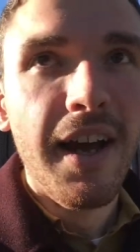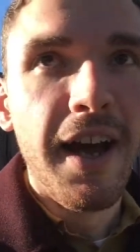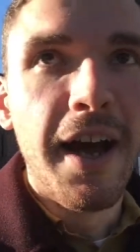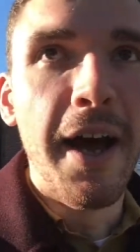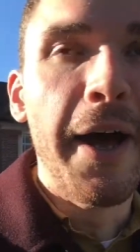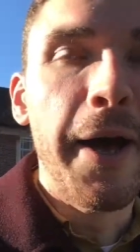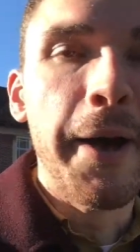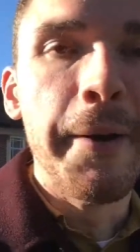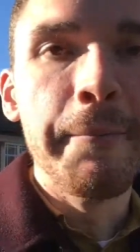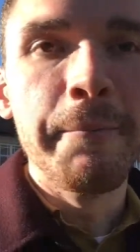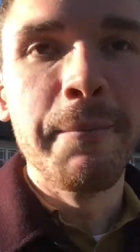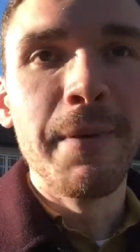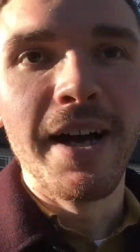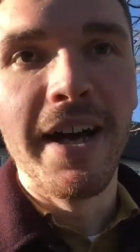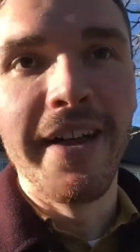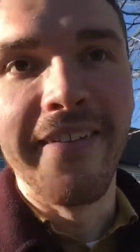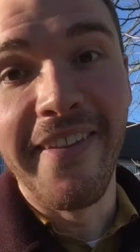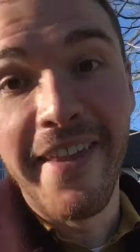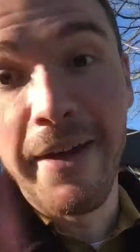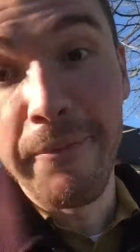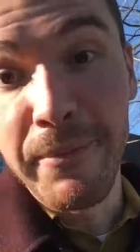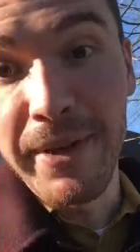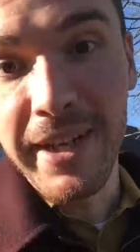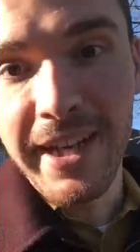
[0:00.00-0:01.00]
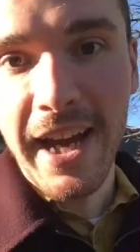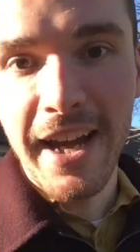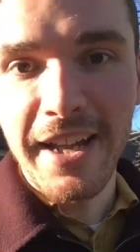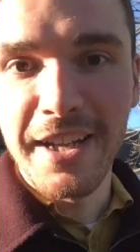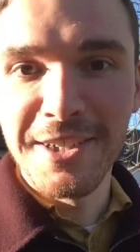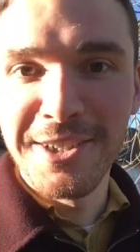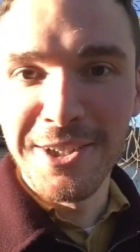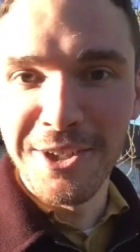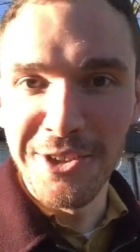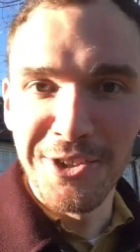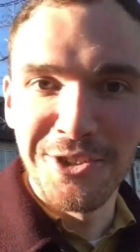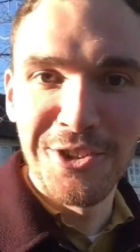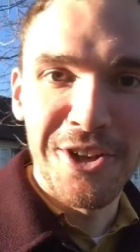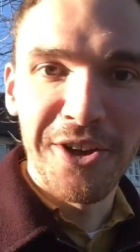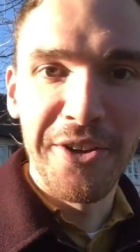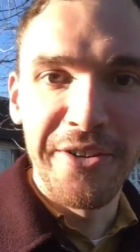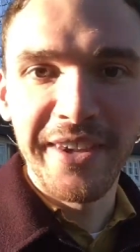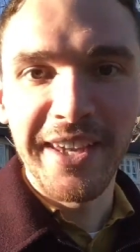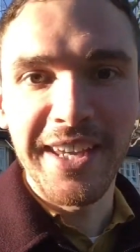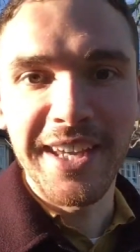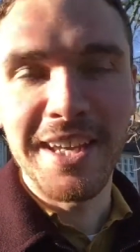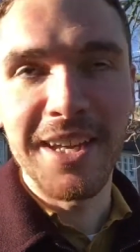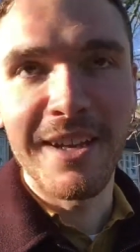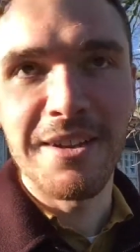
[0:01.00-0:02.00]
Um, and then we kind of touched
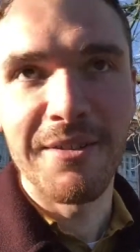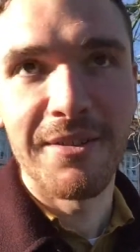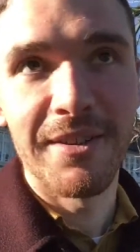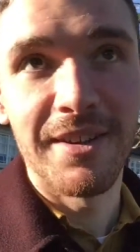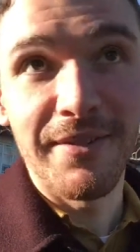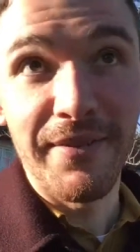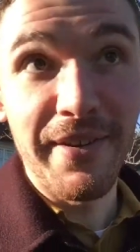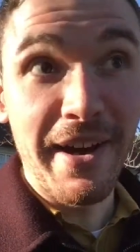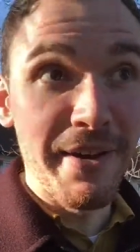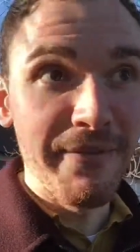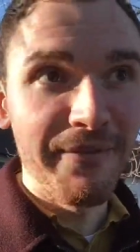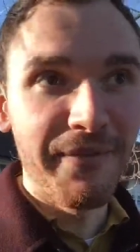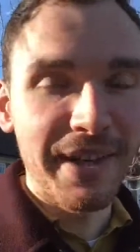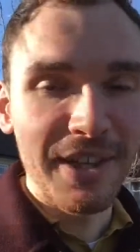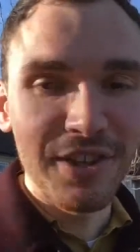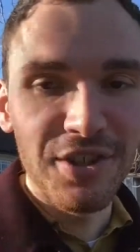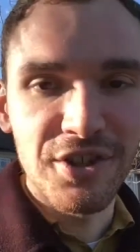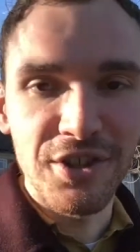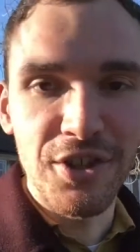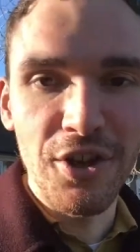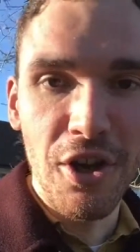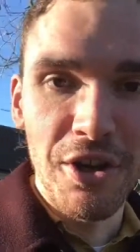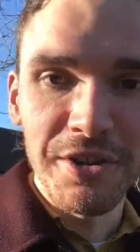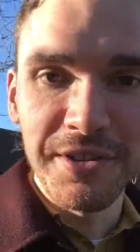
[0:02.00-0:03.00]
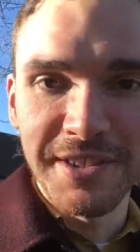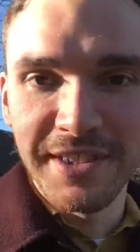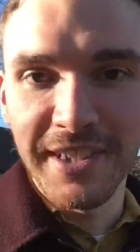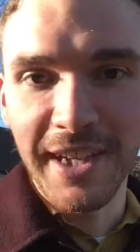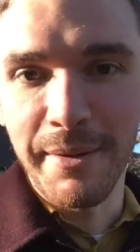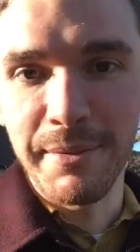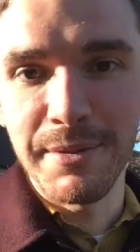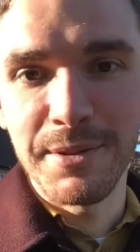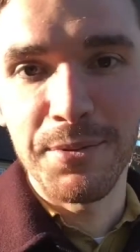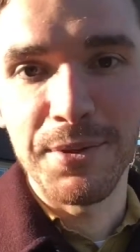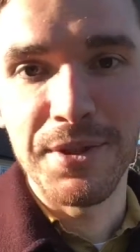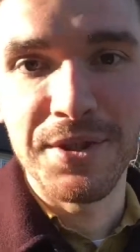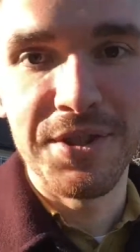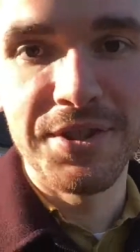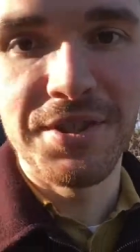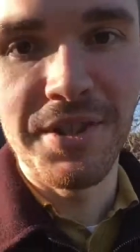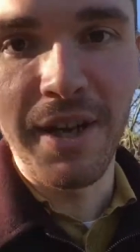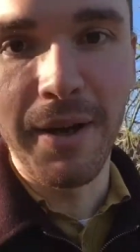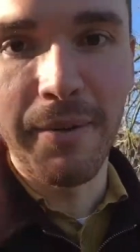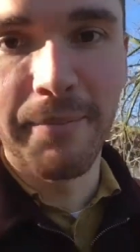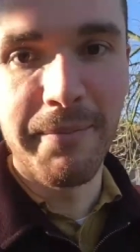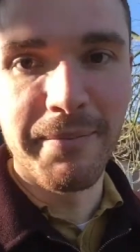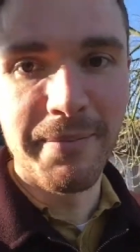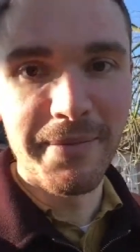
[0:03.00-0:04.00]
on the, the found fiction concept, which
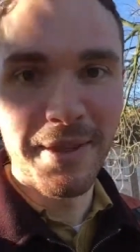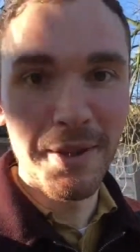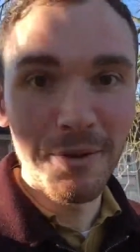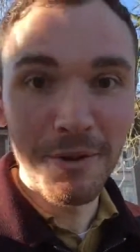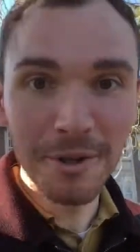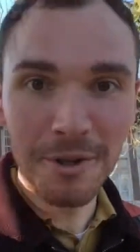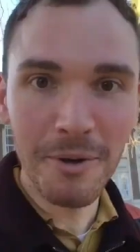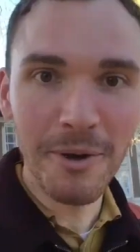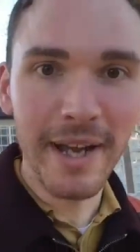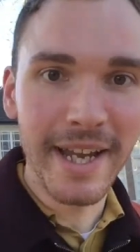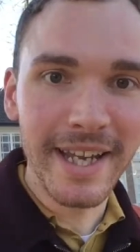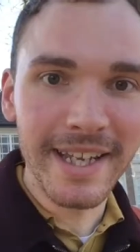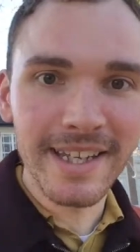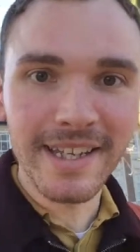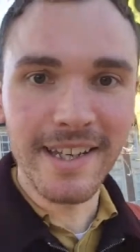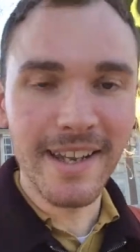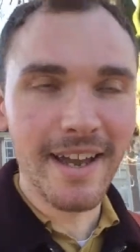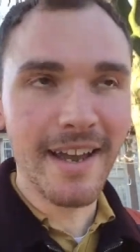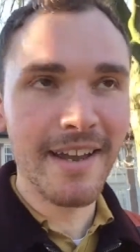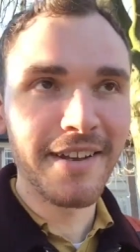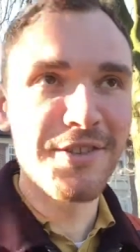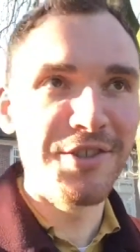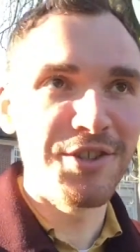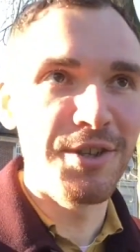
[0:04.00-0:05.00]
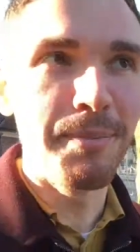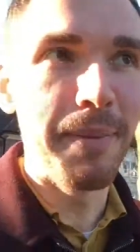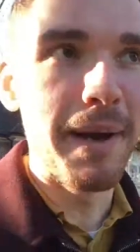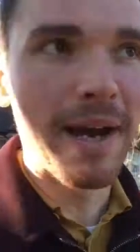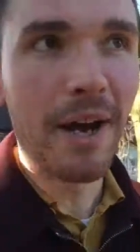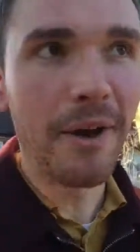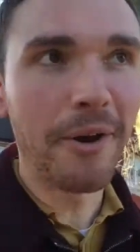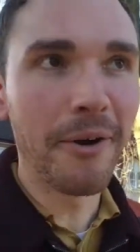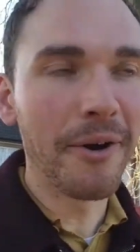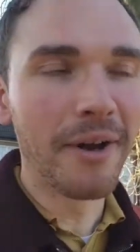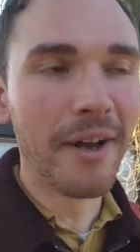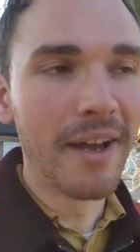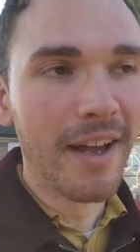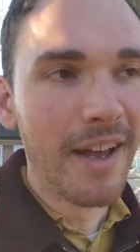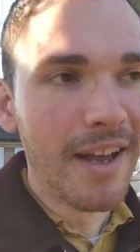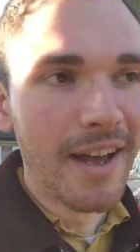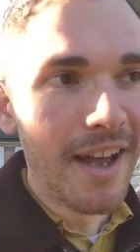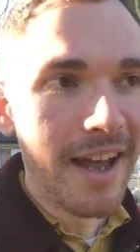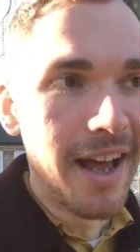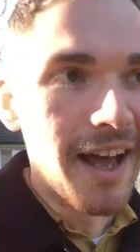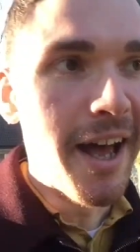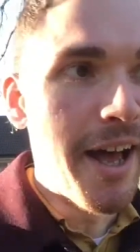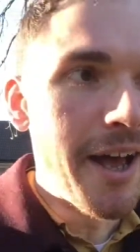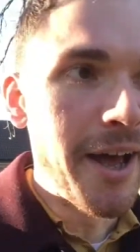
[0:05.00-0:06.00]
um, they were quite engaged about.
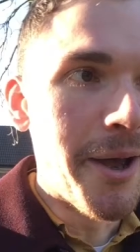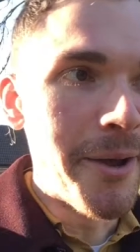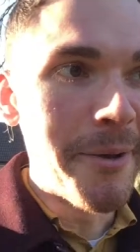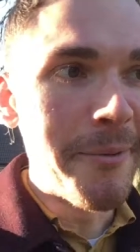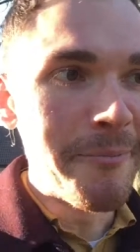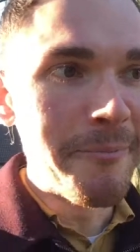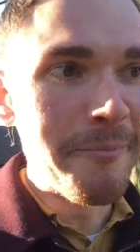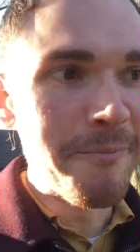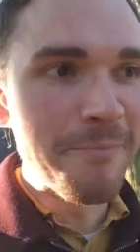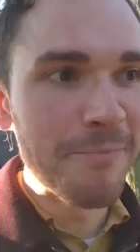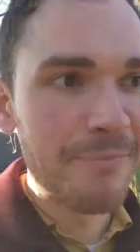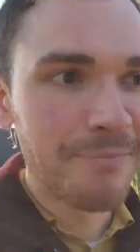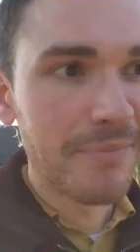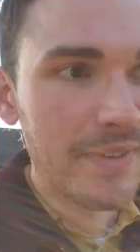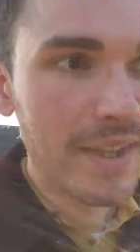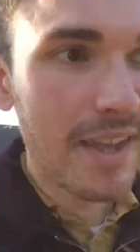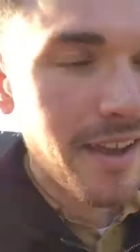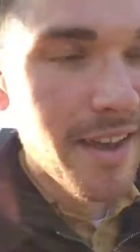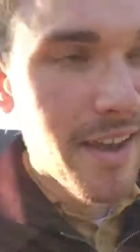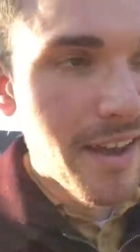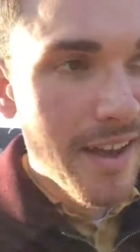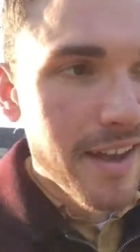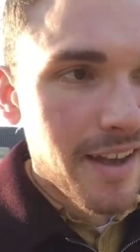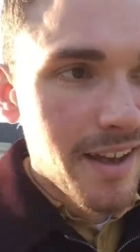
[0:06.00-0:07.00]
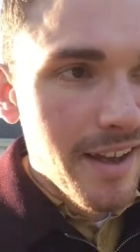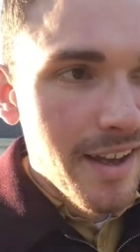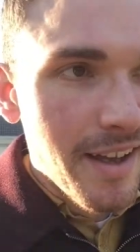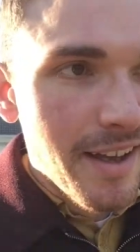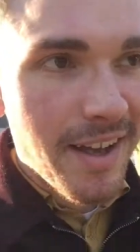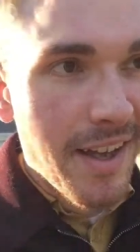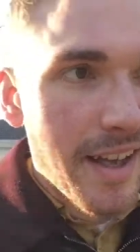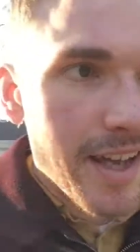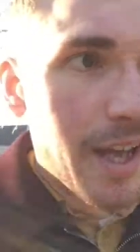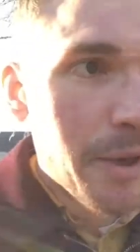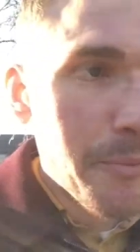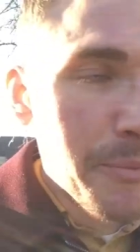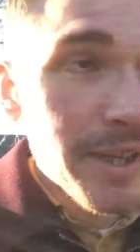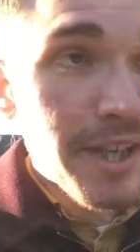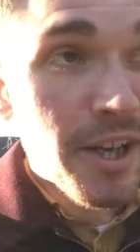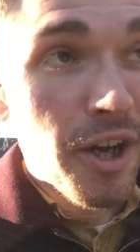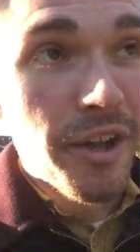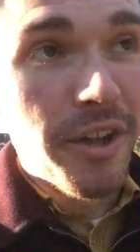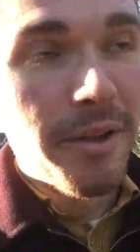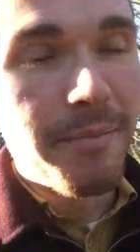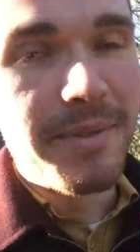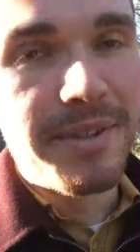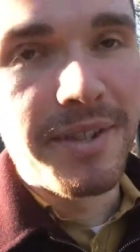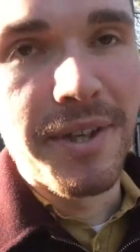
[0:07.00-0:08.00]
Um, and we
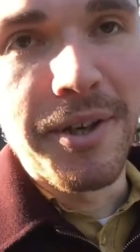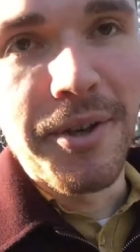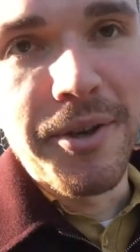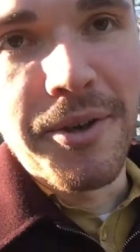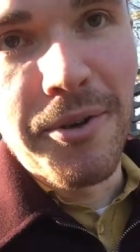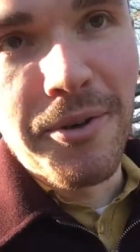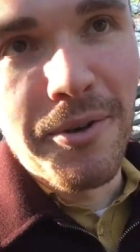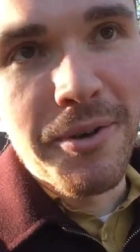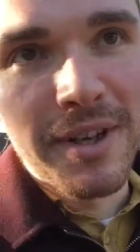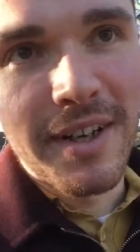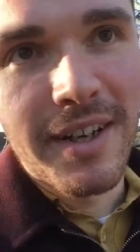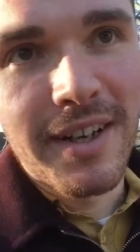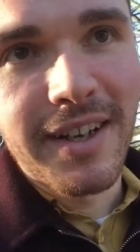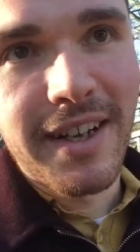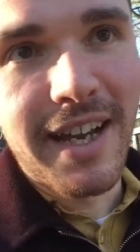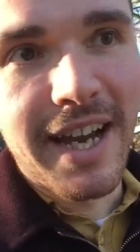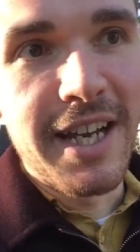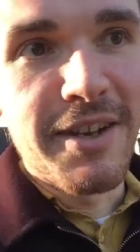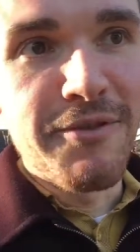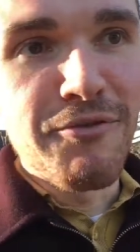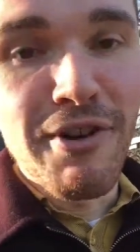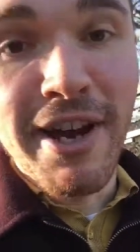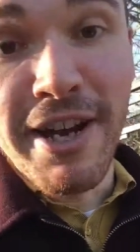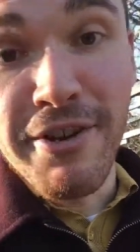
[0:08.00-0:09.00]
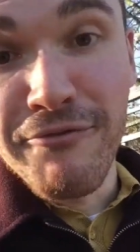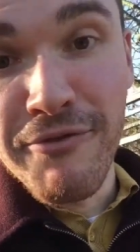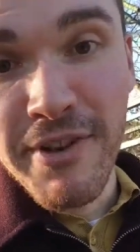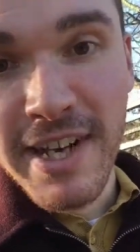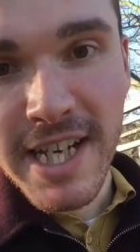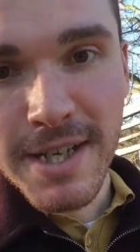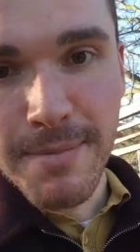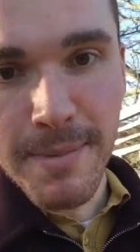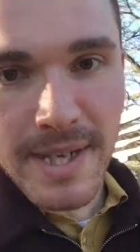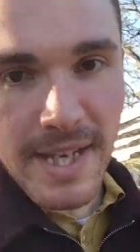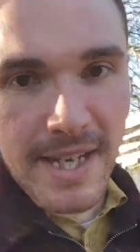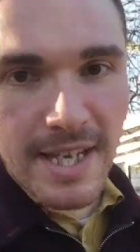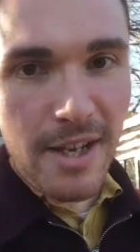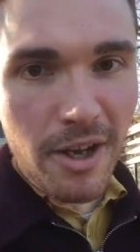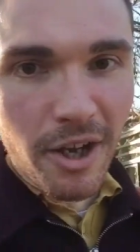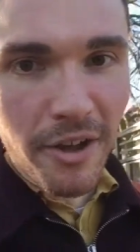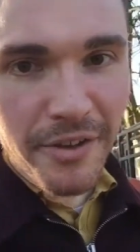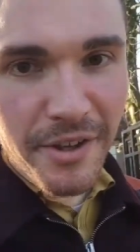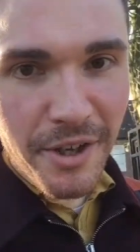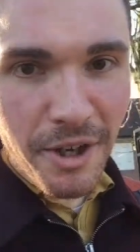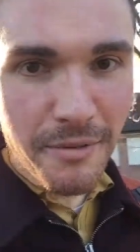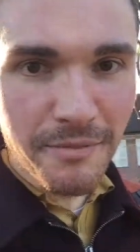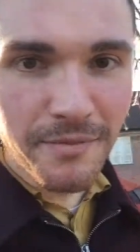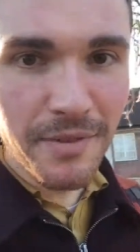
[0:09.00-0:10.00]
got them to kind of write read me
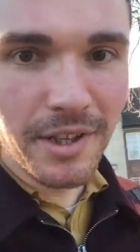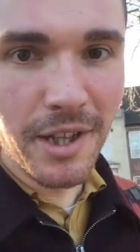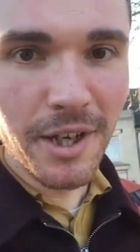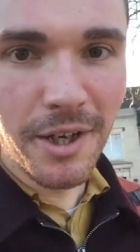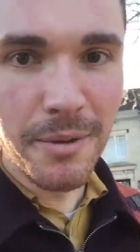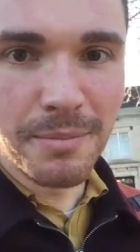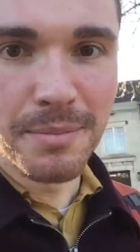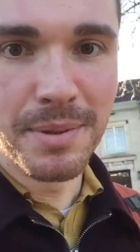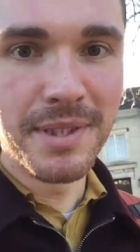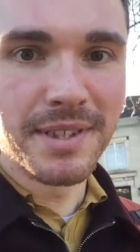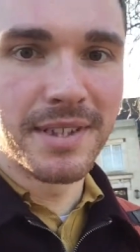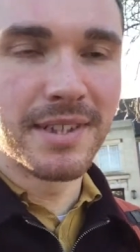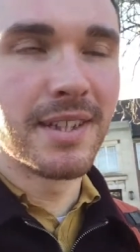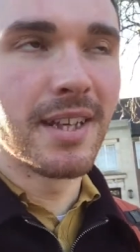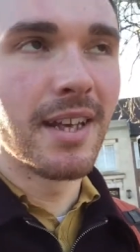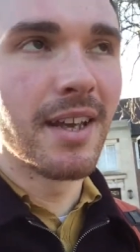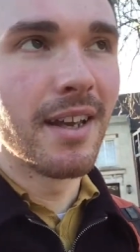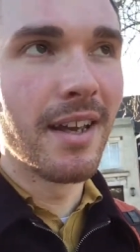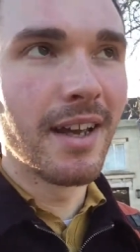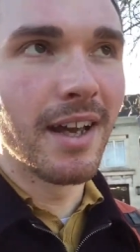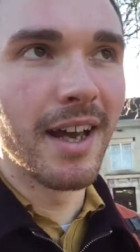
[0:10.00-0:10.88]
on the envelopes.